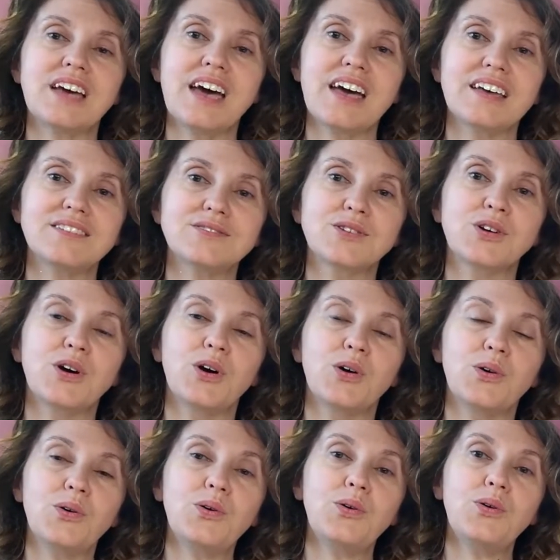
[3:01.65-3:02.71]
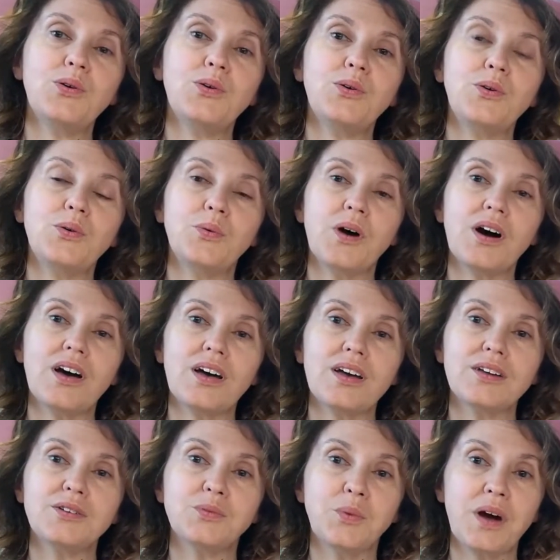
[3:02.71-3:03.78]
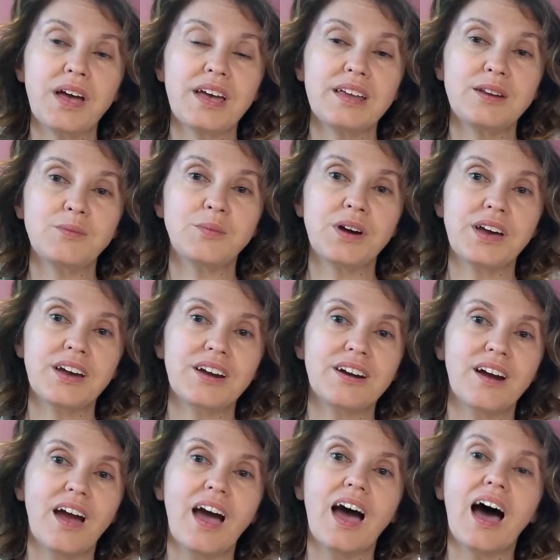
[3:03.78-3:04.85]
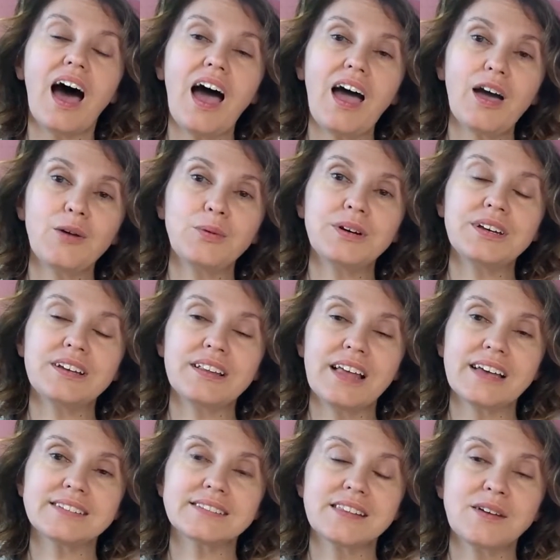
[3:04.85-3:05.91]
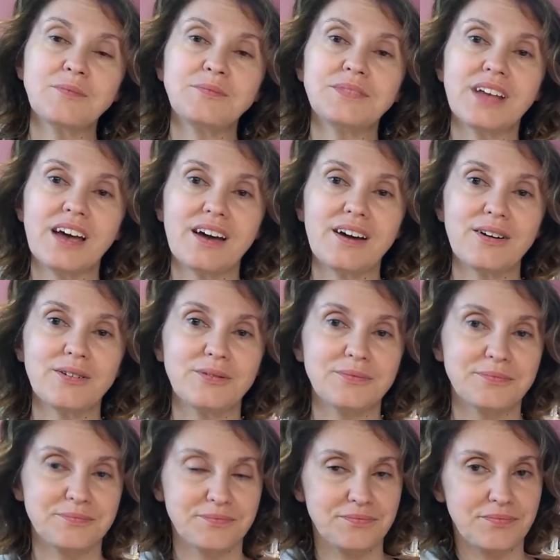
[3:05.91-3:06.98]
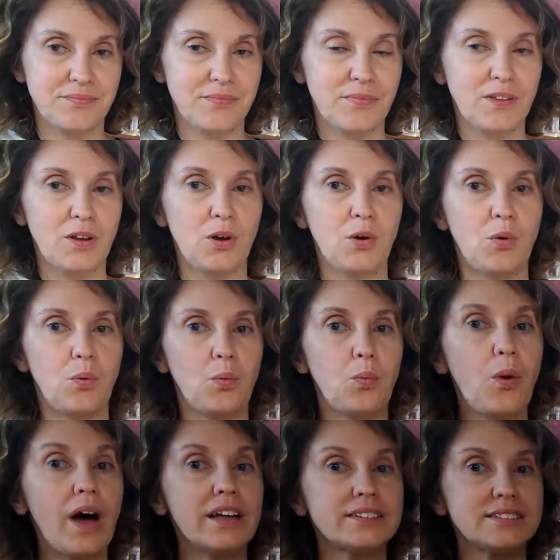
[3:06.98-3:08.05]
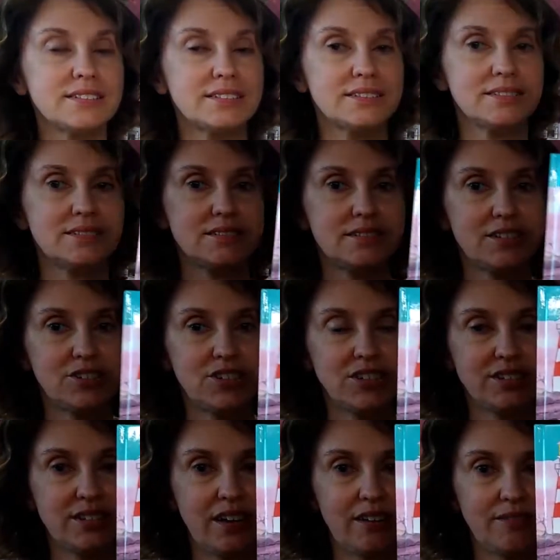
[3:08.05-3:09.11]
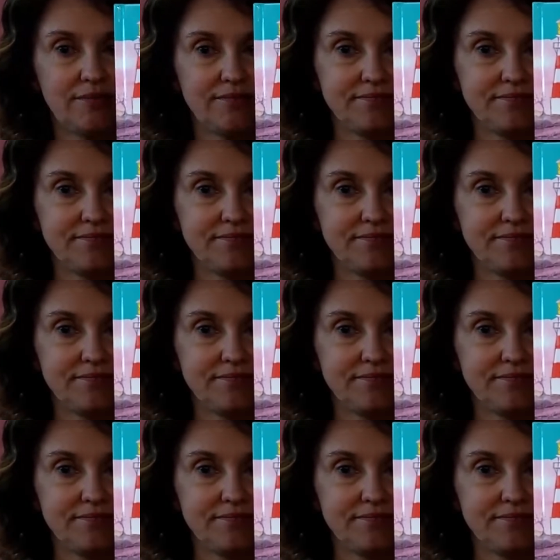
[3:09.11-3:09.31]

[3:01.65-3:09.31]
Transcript: ask. Who, what, when, and where? I will ask them now. What does she sell?